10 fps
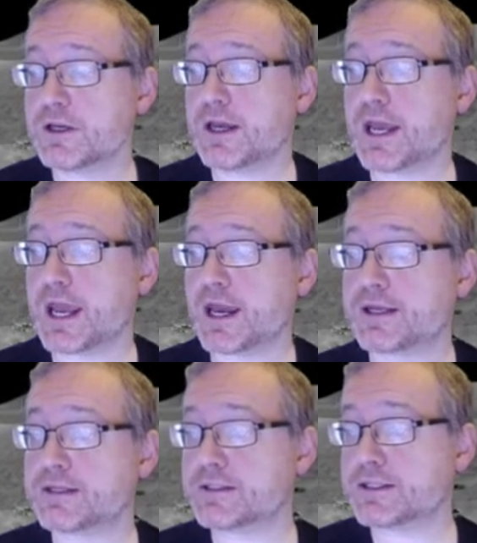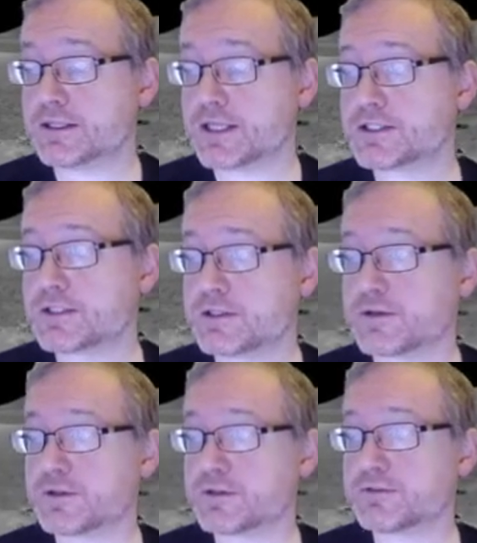and the lessons
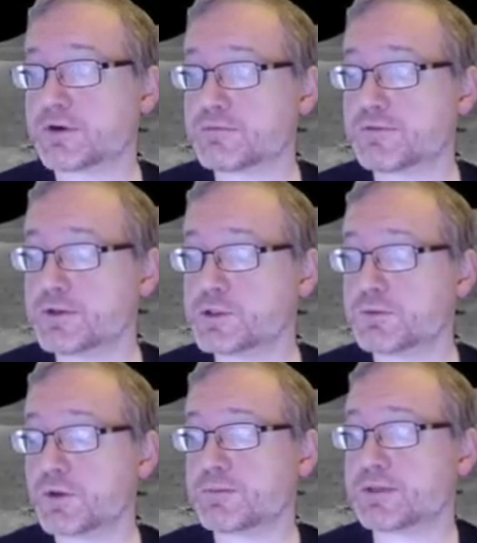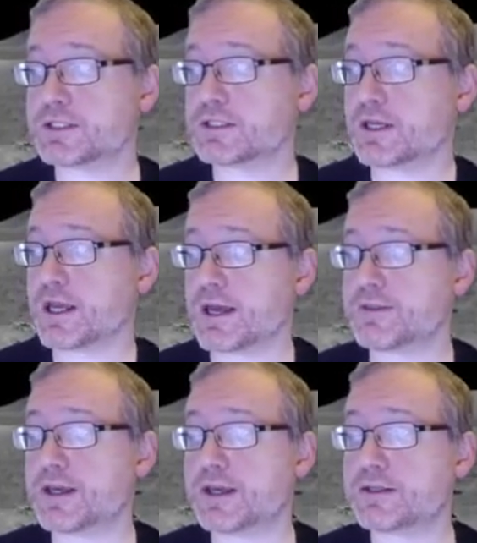learned from field deployments,
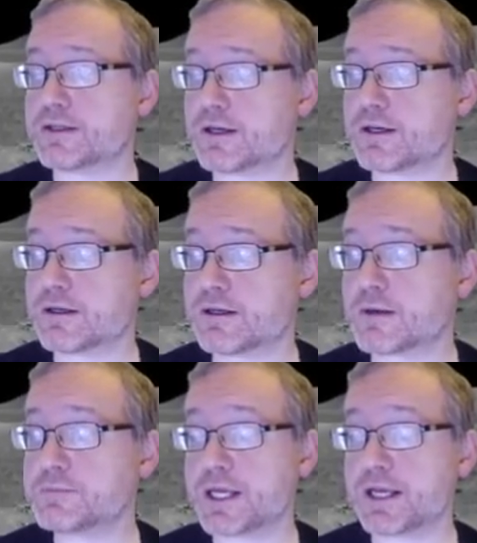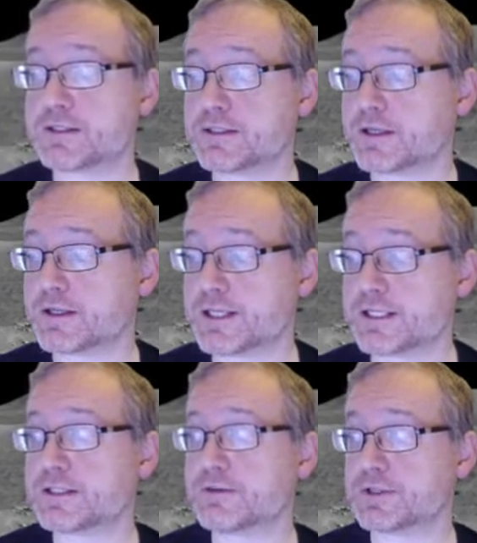and then update
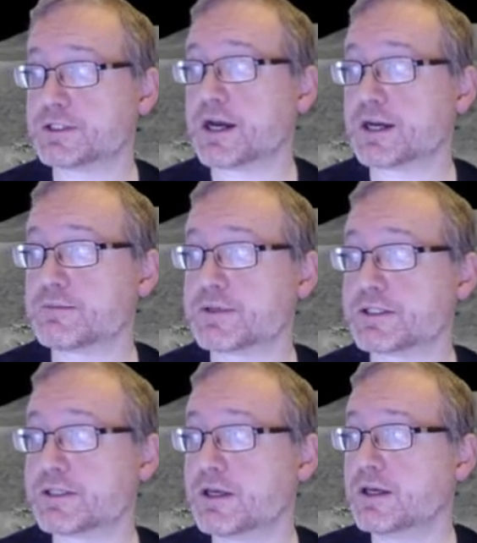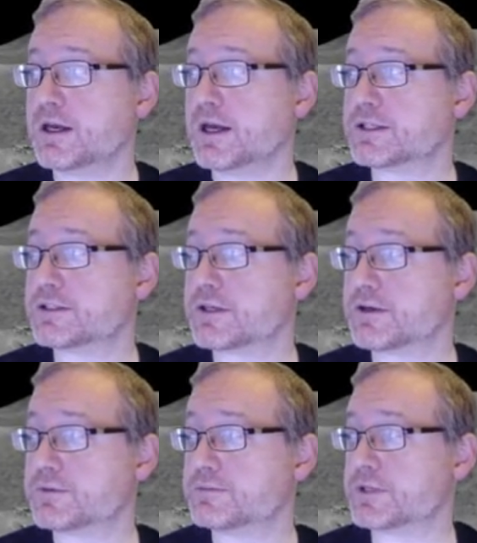these different documents. And
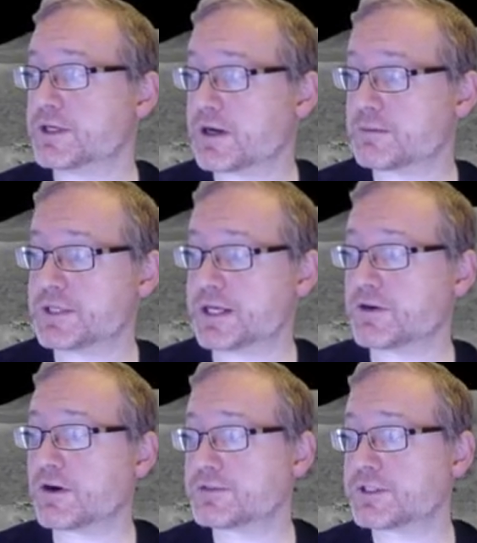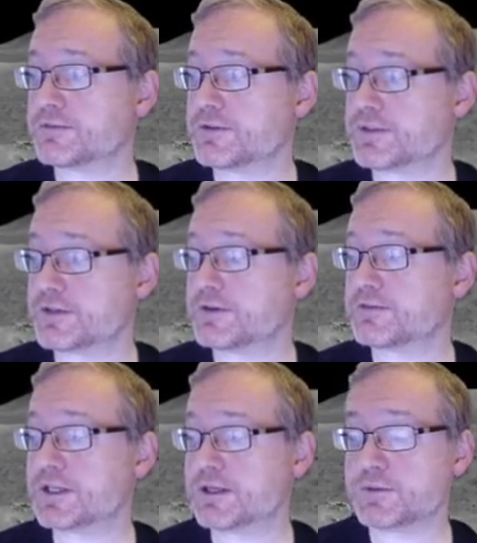so, update RFC
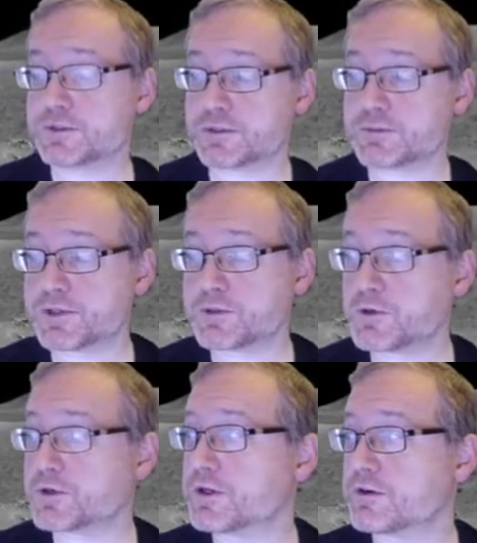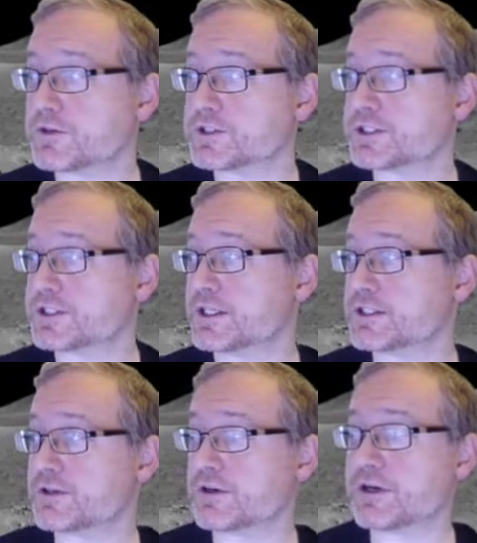5050, which was bundle protocol version
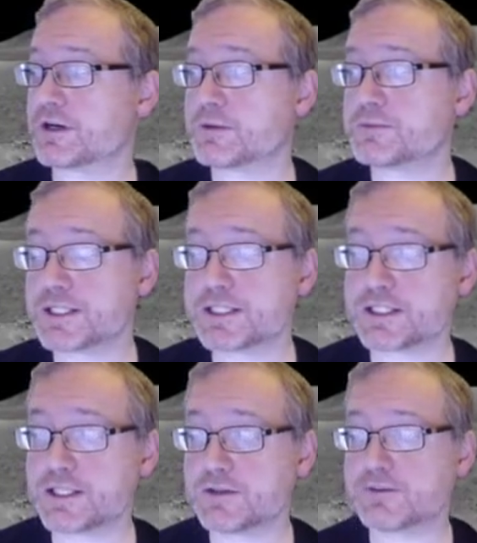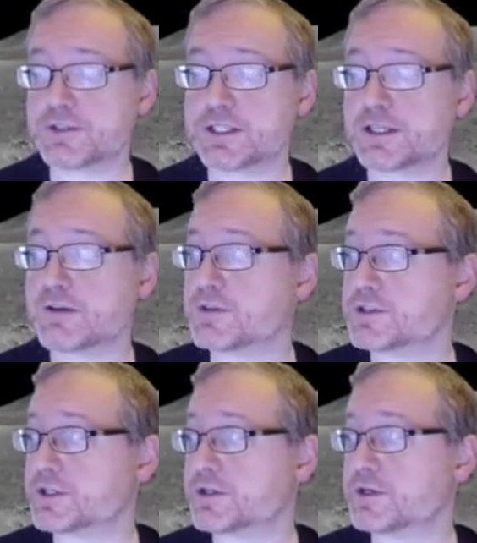6, update 6257, the
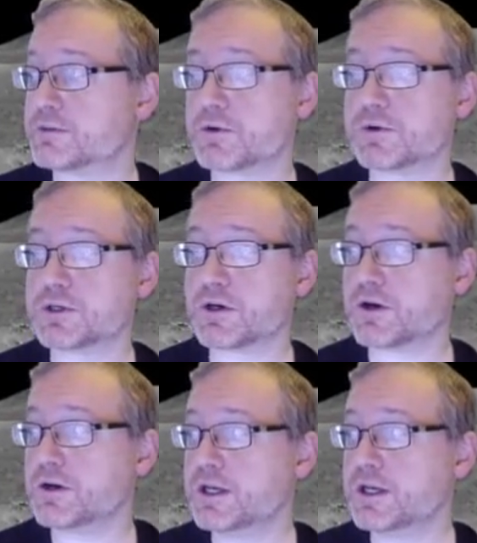security protocol,